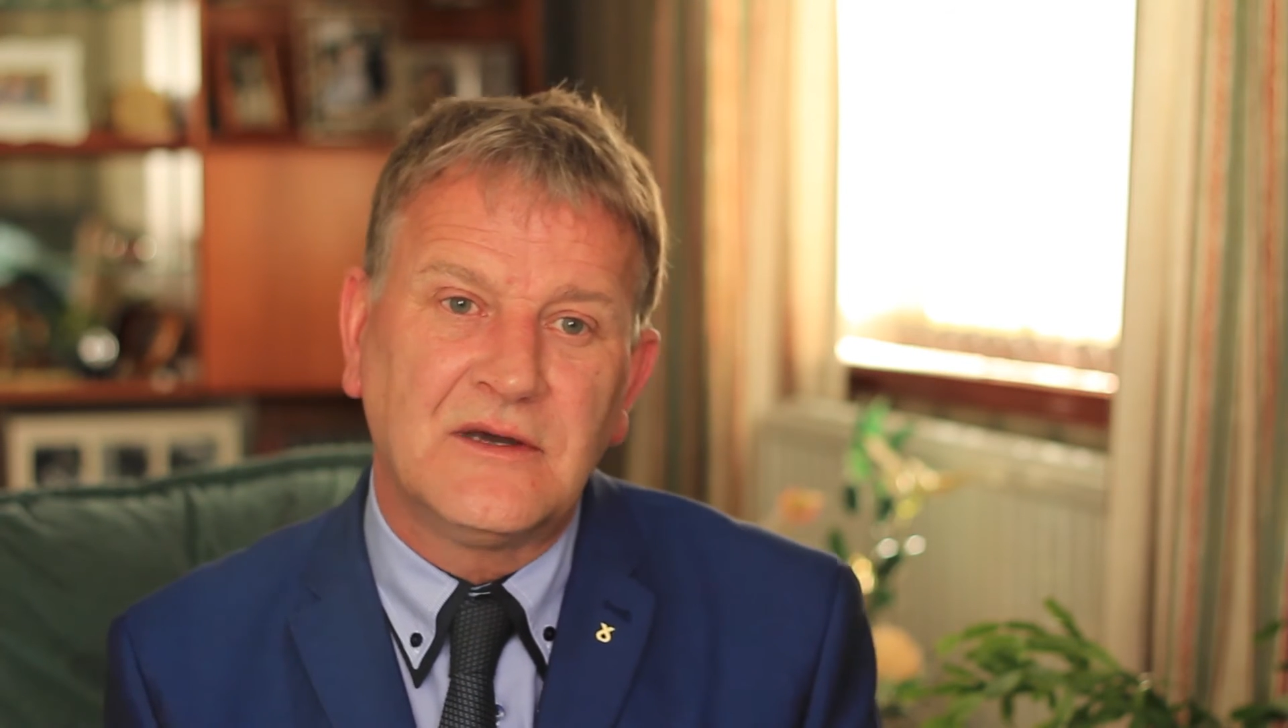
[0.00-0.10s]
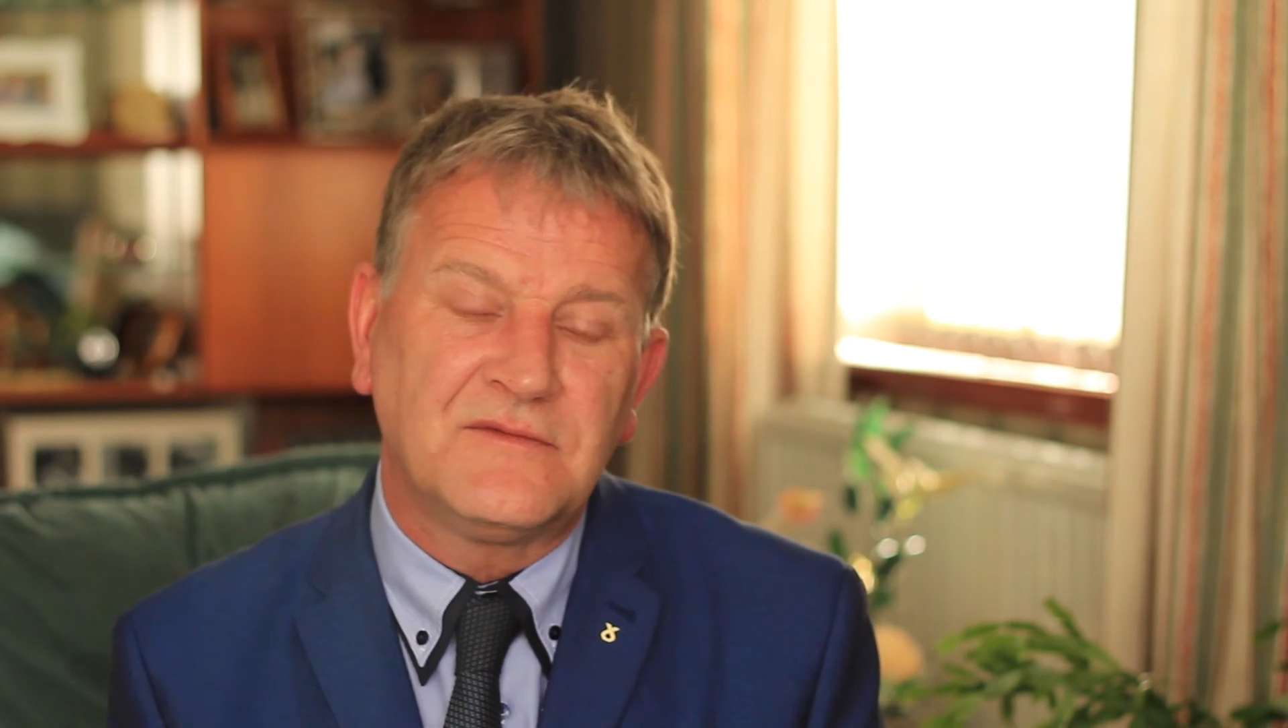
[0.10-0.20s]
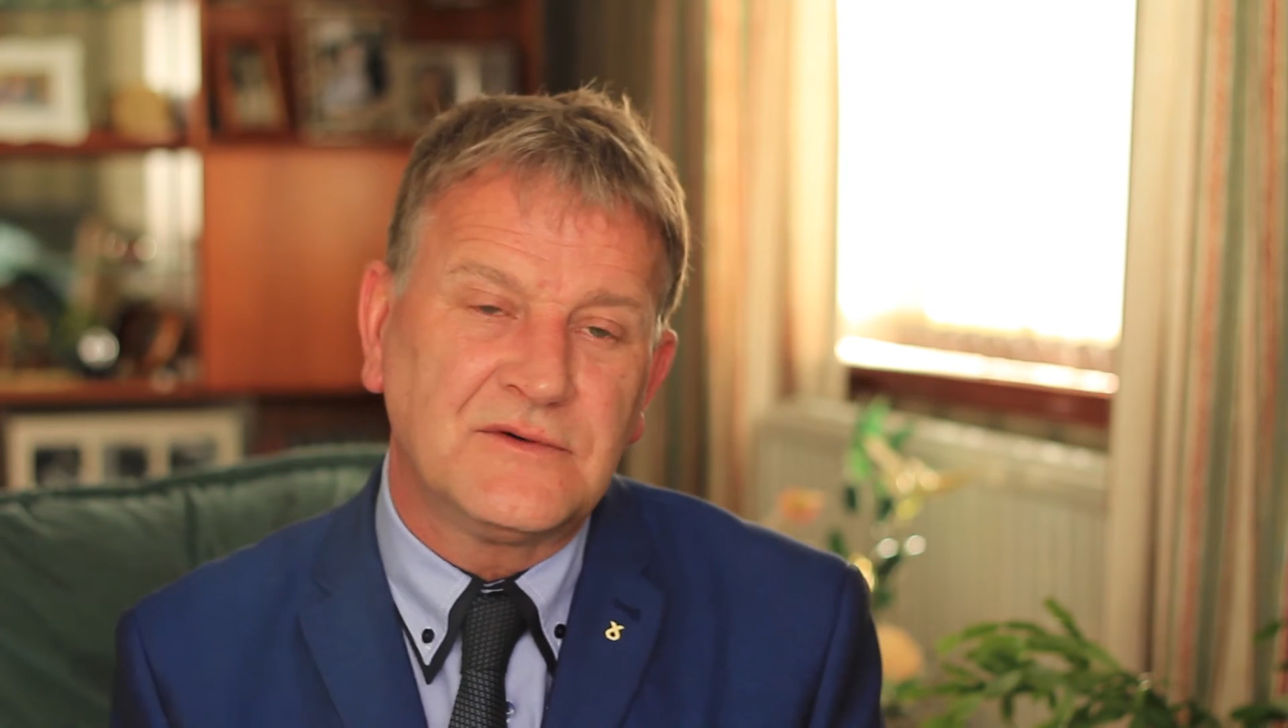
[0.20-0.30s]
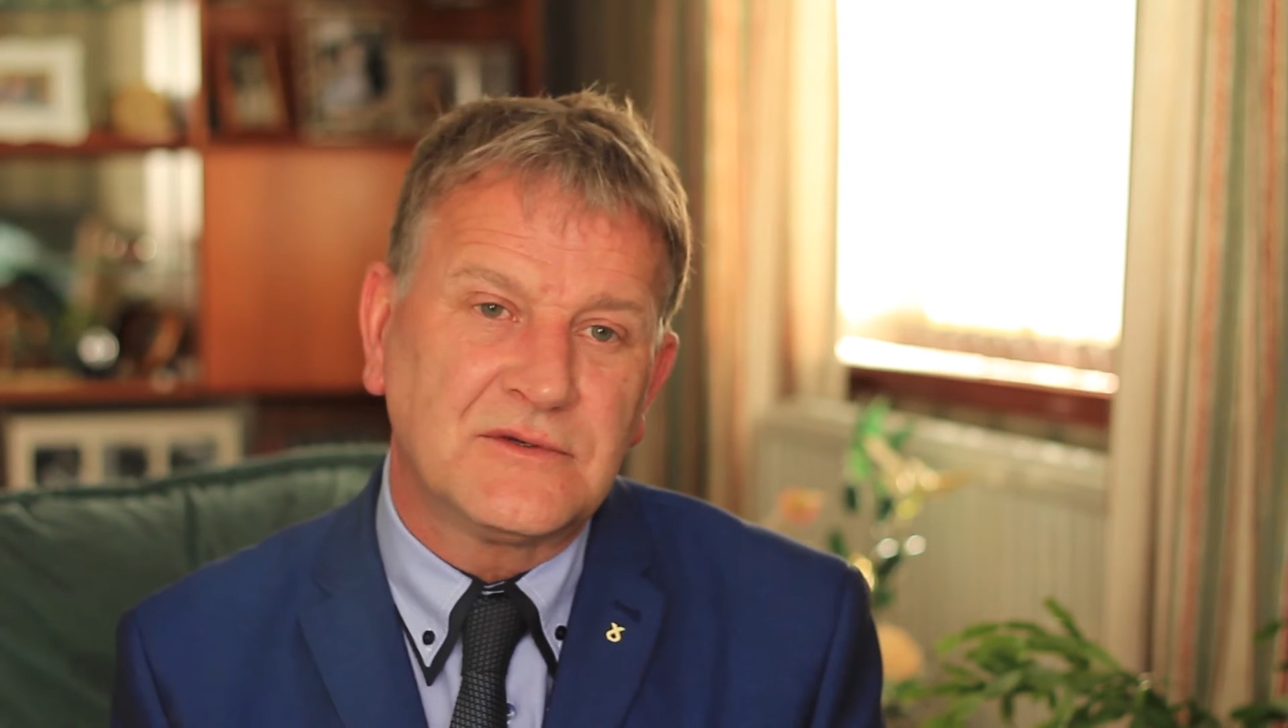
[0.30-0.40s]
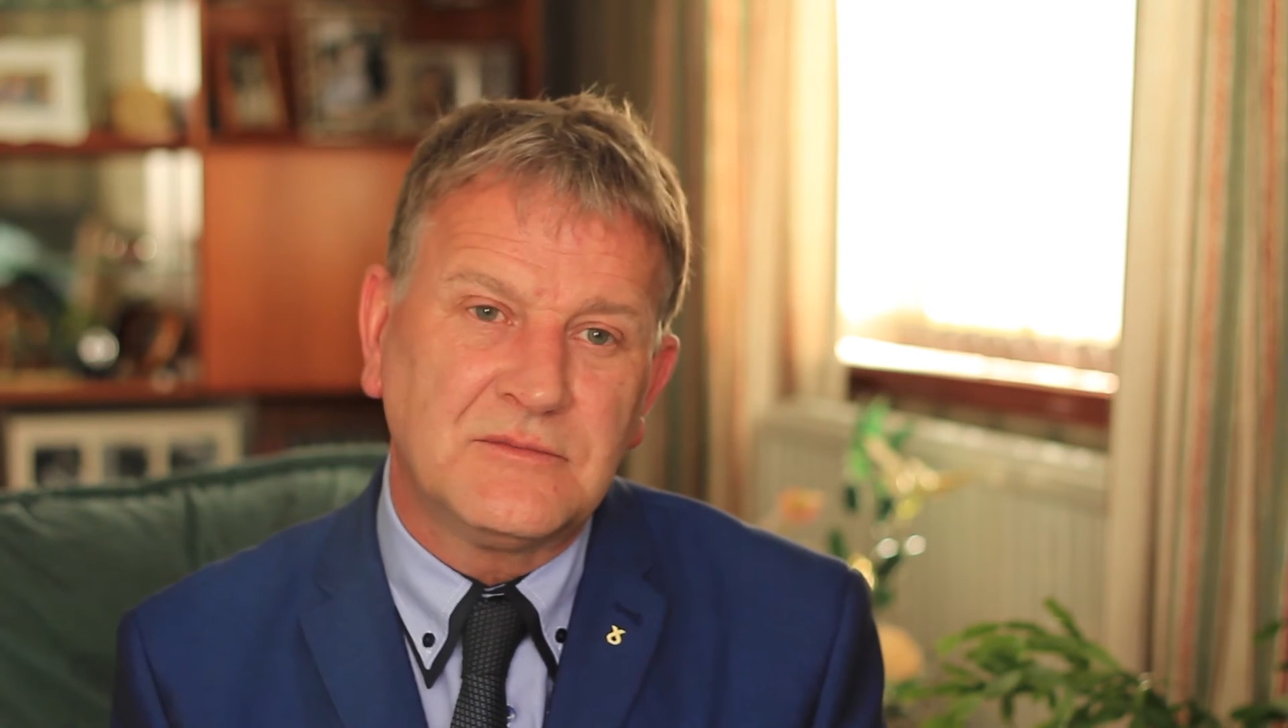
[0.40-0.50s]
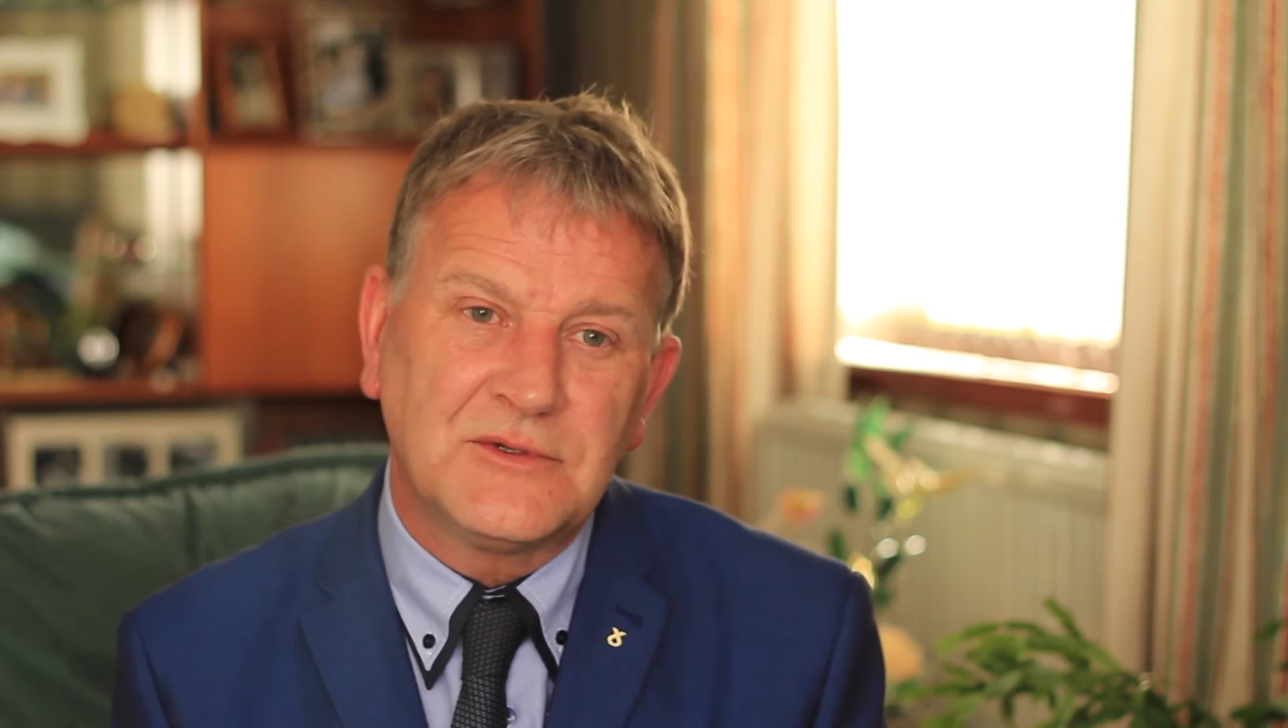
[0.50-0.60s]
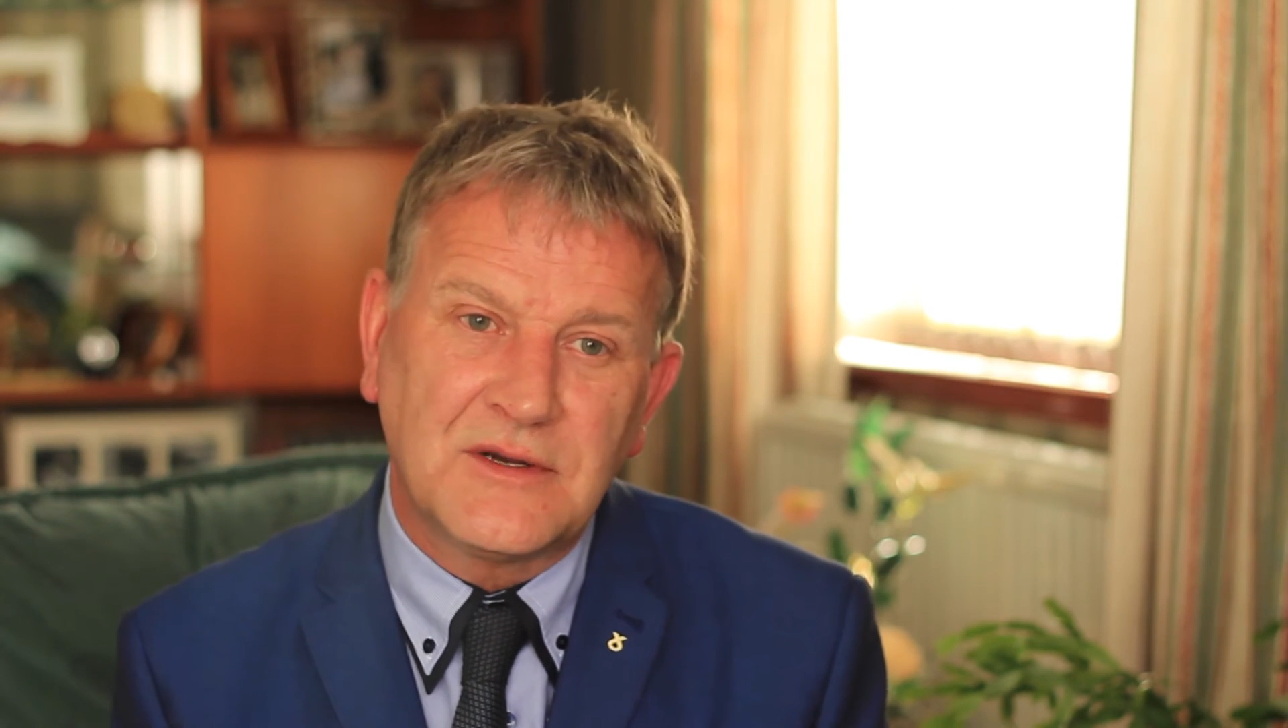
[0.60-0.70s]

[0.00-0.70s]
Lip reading: affordable